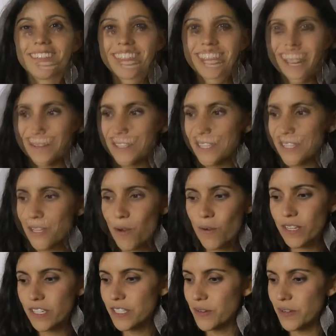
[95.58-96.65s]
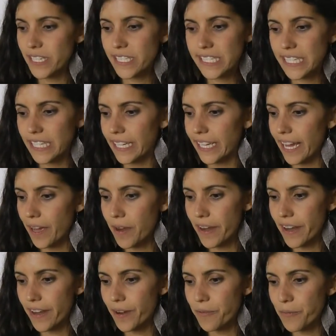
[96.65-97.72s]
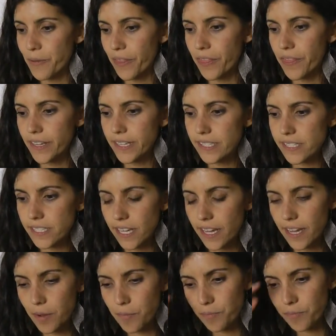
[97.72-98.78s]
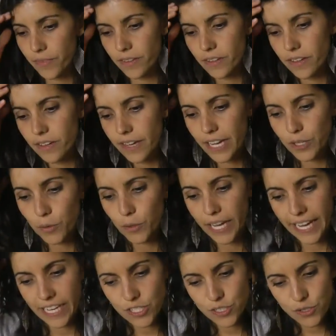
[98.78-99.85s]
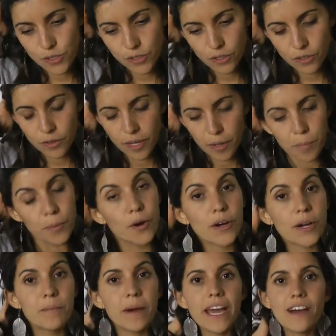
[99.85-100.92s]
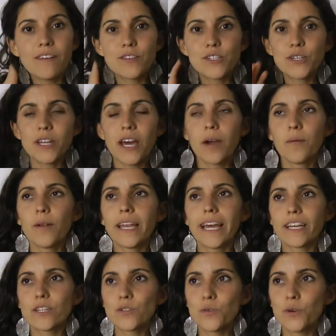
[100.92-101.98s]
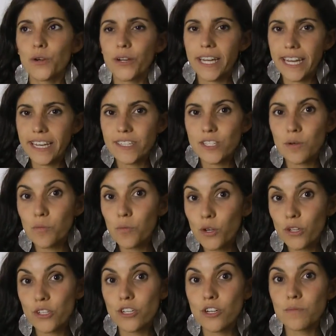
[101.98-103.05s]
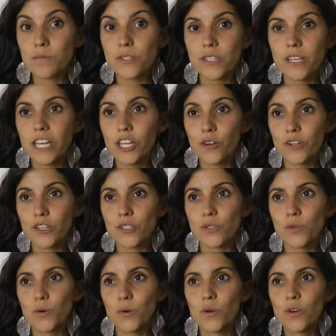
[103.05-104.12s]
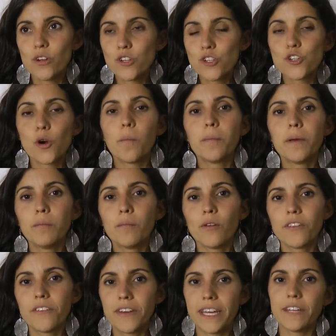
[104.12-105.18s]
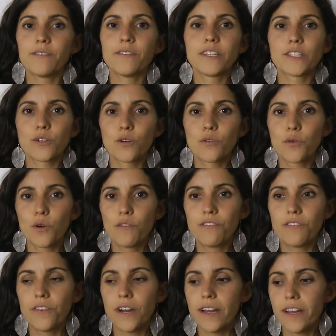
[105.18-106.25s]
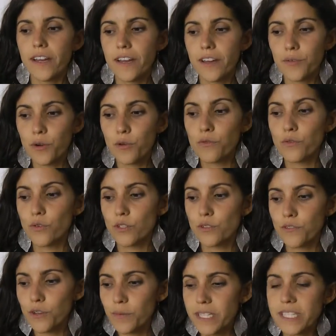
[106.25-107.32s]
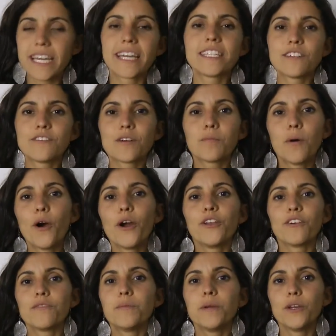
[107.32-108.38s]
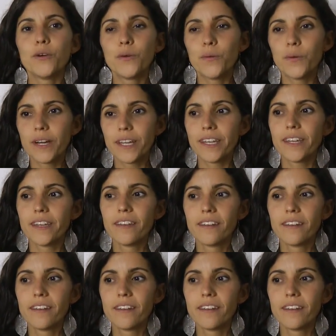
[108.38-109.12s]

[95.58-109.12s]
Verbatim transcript: It's so interesting. And with this, um, educator uh, program I have done, I would like to organize some workshops in order to show people the benefits of raw, uh, raw food from the scientific point of view. And